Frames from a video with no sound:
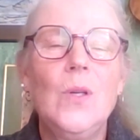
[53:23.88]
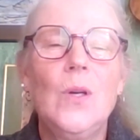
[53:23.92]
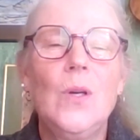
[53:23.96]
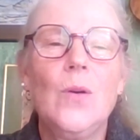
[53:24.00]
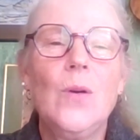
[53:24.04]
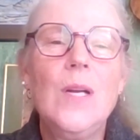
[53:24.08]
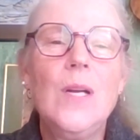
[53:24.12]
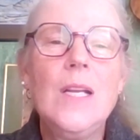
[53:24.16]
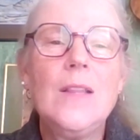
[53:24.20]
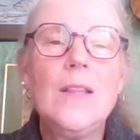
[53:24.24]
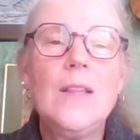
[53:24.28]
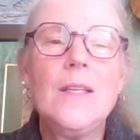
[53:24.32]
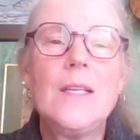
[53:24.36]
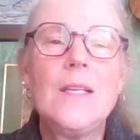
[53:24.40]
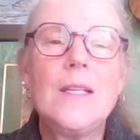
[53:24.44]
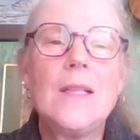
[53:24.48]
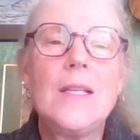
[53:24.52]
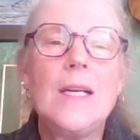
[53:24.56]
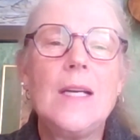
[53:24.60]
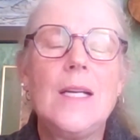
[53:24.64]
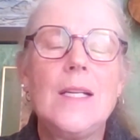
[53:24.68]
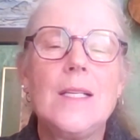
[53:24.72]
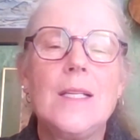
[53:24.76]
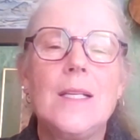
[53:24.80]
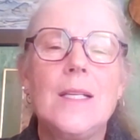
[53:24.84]
or anything
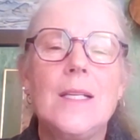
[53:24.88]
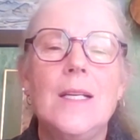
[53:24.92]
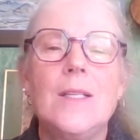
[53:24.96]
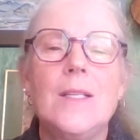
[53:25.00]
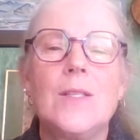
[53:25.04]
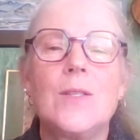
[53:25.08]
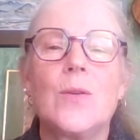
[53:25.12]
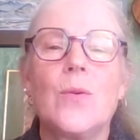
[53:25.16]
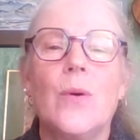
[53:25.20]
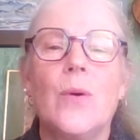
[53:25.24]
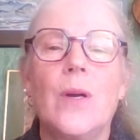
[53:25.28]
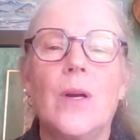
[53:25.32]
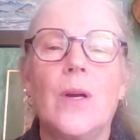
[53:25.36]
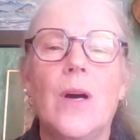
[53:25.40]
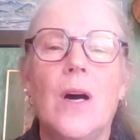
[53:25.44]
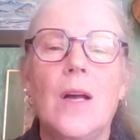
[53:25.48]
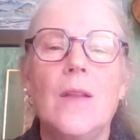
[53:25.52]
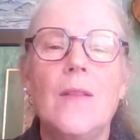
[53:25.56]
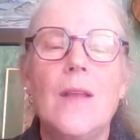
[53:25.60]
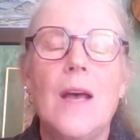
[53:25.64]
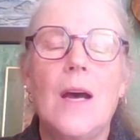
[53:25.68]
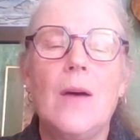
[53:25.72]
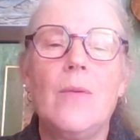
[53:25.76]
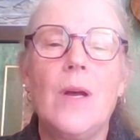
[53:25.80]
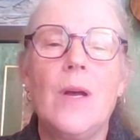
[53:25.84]
that is going
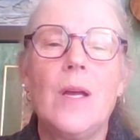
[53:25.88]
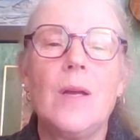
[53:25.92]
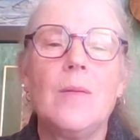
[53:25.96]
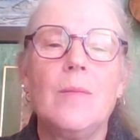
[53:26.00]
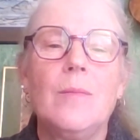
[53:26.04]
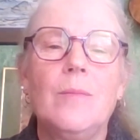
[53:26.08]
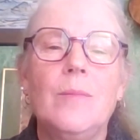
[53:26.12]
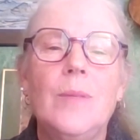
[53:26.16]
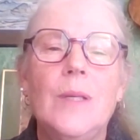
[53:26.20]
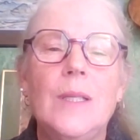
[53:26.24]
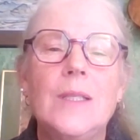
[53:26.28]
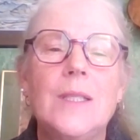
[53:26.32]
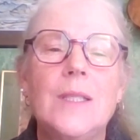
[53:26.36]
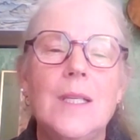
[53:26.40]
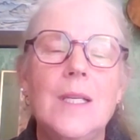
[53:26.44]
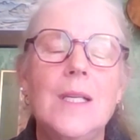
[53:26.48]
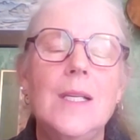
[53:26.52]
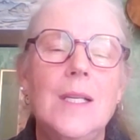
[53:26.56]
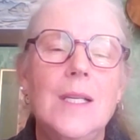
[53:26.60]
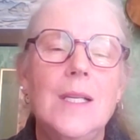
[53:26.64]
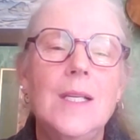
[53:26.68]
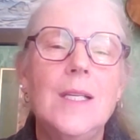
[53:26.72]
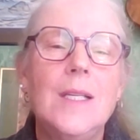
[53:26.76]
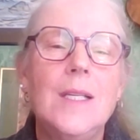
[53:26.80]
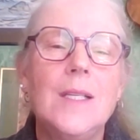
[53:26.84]
on that way. But
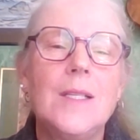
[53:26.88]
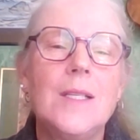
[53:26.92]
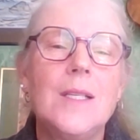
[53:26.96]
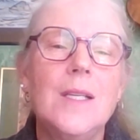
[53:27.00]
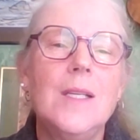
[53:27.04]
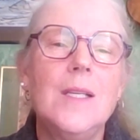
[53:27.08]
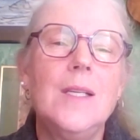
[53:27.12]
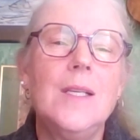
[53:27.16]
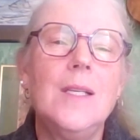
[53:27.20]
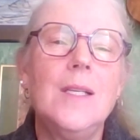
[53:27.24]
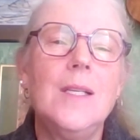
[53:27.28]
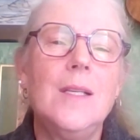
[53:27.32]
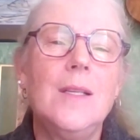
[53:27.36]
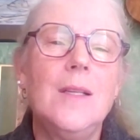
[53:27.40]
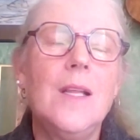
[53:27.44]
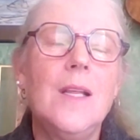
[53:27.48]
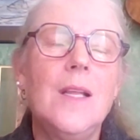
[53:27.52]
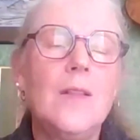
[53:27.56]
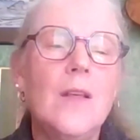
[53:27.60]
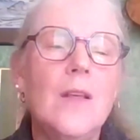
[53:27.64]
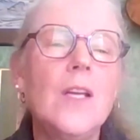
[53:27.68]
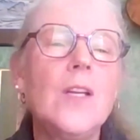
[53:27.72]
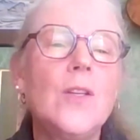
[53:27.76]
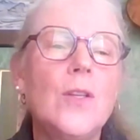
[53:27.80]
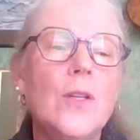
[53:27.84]
it they
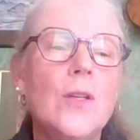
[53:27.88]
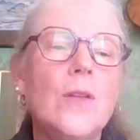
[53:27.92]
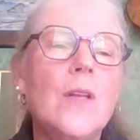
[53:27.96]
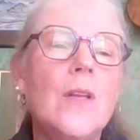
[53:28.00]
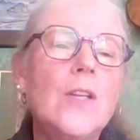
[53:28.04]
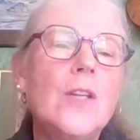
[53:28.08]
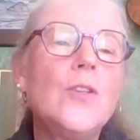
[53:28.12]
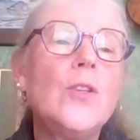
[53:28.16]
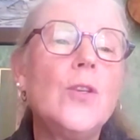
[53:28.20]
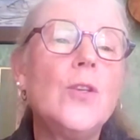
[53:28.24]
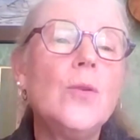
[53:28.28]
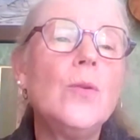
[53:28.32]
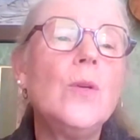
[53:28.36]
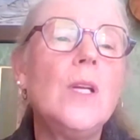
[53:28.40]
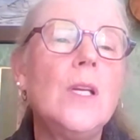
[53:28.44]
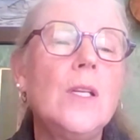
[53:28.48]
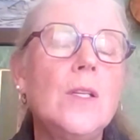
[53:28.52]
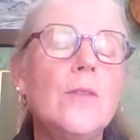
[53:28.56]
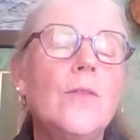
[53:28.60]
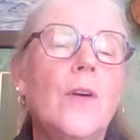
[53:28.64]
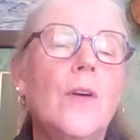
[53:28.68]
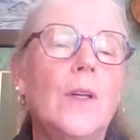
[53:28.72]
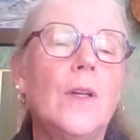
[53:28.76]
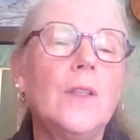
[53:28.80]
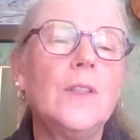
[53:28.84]
they do, they do
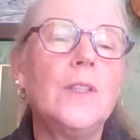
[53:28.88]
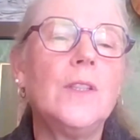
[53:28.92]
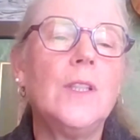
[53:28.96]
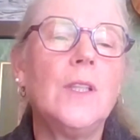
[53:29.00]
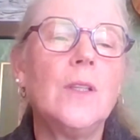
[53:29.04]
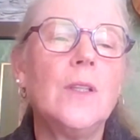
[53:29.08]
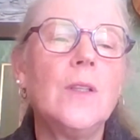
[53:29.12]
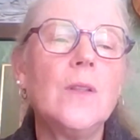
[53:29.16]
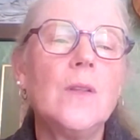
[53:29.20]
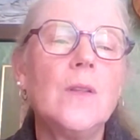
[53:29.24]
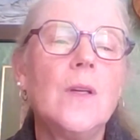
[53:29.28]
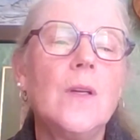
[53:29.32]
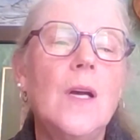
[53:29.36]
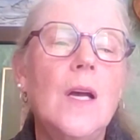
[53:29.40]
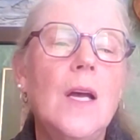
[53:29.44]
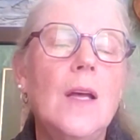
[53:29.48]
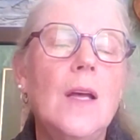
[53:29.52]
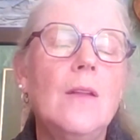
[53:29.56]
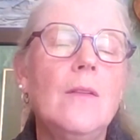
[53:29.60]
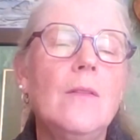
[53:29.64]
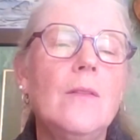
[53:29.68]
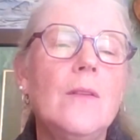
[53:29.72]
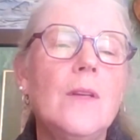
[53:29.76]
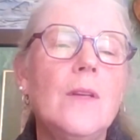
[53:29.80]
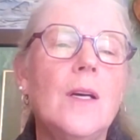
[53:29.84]
need to volunteer,
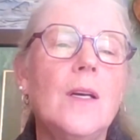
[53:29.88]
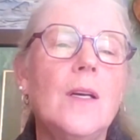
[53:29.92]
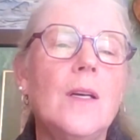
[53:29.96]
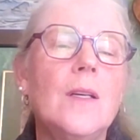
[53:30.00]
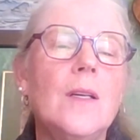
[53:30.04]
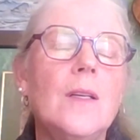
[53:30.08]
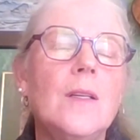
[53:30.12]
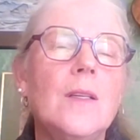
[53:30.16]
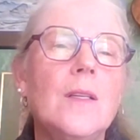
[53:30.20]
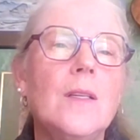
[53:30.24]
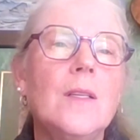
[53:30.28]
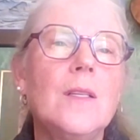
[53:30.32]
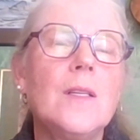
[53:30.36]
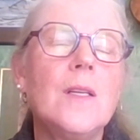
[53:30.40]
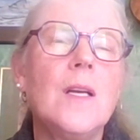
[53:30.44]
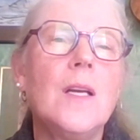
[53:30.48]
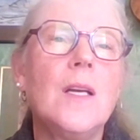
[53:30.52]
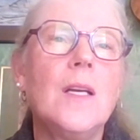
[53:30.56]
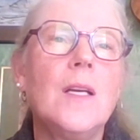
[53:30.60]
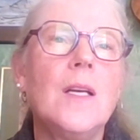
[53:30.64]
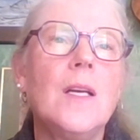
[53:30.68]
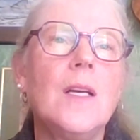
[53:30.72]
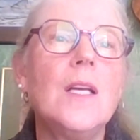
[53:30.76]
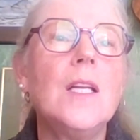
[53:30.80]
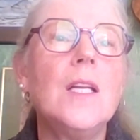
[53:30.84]
and uh, uh,
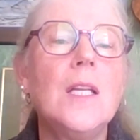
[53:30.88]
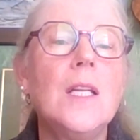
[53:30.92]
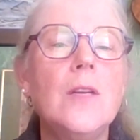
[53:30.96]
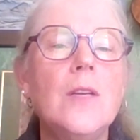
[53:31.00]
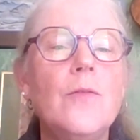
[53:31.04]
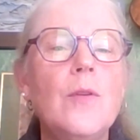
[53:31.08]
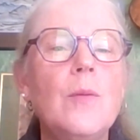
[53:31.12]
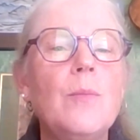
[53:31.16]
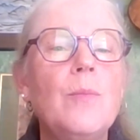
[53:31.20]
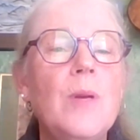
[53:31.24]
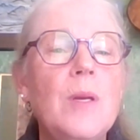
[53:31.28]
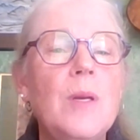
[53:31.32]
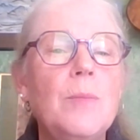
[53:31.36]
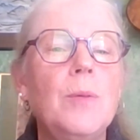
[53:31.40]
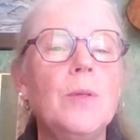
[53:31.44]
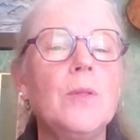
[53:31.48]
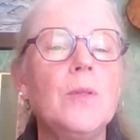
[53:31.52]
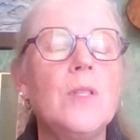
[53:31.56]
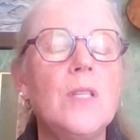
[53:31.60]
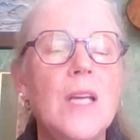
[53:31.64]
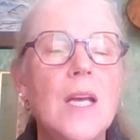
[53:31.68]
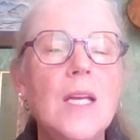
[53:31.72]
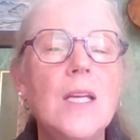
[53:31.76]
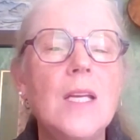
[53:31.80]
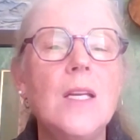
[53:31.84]
and even people
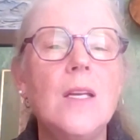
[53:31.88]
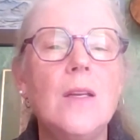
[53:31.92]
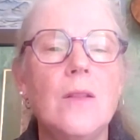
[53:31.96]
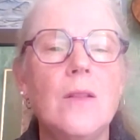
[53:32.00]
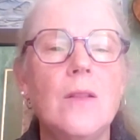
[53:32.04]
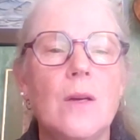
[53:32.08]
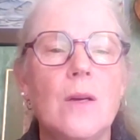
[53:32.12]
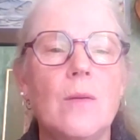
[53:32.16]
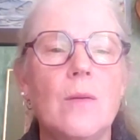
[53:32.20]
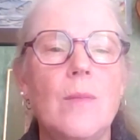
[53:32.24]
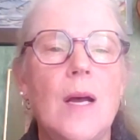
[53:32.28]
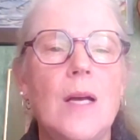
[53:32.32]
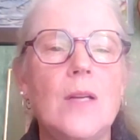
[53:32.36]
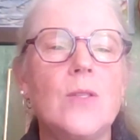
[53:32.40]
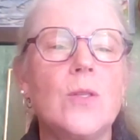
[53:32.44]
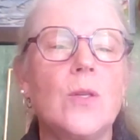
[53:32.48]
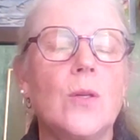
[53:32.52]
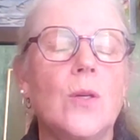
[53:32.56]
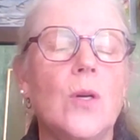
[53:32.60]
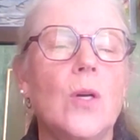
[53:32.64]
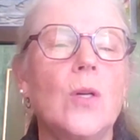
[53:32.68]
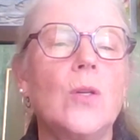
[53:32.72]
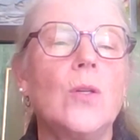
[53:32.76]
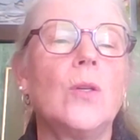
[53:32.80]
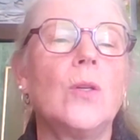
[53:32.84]
taking their Master
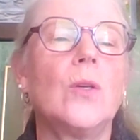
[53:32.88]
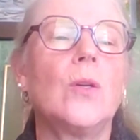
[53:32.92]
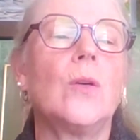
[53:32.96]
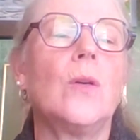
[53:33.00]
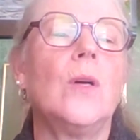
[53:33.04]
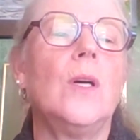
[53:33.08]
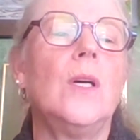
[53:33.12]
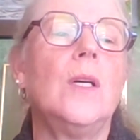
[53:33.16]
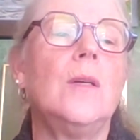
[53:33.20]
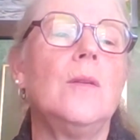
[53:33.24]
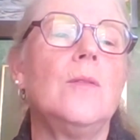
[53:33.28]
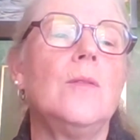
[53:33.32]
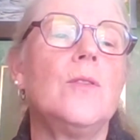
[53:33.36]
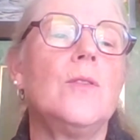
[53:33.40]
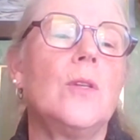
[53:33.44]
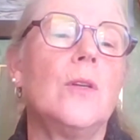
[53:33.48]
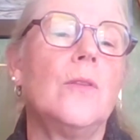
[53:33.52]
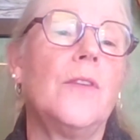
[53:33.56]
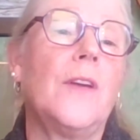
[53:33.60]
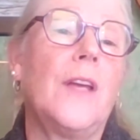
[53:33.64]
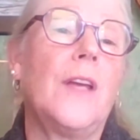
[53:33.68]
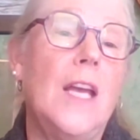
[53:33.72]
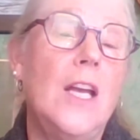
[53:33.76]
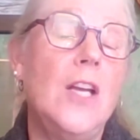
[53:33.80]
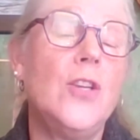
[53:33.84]
Gardener uh,
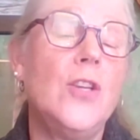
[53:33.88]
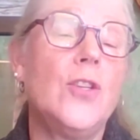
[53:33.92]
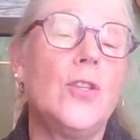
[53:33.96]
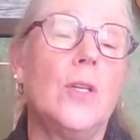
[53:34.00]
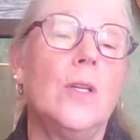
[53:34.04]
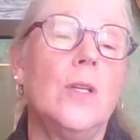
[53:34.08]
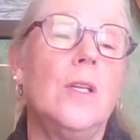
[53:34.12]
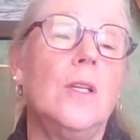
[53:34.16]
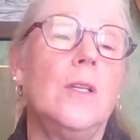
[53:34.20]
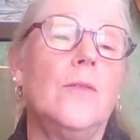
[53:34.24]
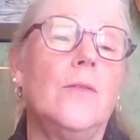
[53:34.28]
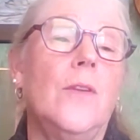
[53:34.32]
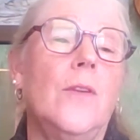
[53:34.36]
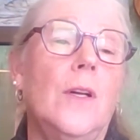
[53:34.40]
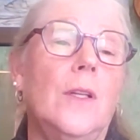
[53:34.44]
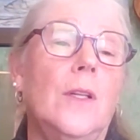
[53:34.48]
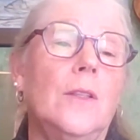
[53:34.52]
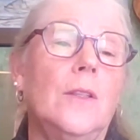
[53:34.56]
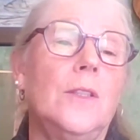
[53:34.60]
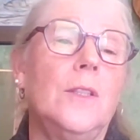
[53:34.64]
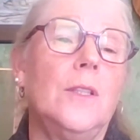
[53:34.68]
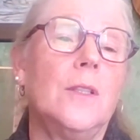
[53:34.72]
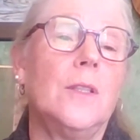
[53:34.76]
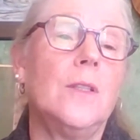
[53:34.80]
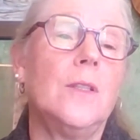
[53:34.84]
certification need to
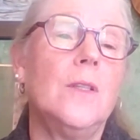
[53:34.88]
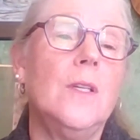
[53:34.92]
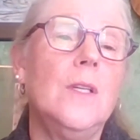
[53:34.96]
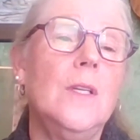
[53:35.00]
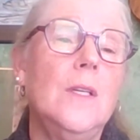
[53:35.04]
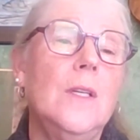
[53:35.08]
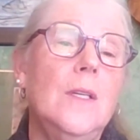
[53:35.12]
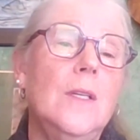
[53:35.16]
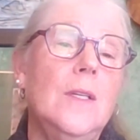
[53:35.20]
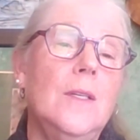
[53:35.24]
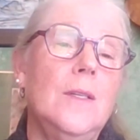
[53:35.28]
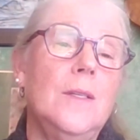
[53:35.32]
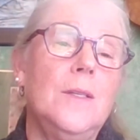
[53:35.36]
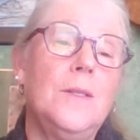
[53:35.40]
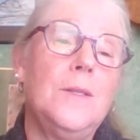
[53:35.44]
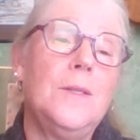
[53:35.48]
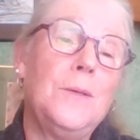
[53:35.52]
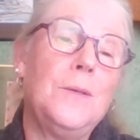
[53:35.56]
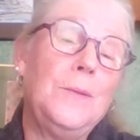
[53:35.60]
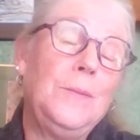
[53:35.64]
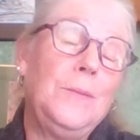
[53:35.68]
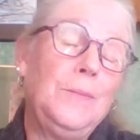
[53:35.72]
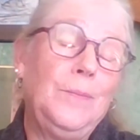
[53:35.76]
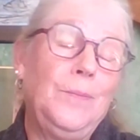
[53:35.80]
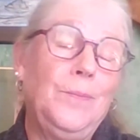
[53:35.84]
volunteer.
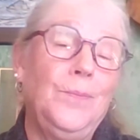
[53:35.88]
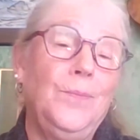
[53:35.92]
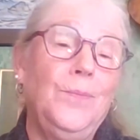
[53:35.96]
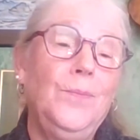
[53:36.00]
So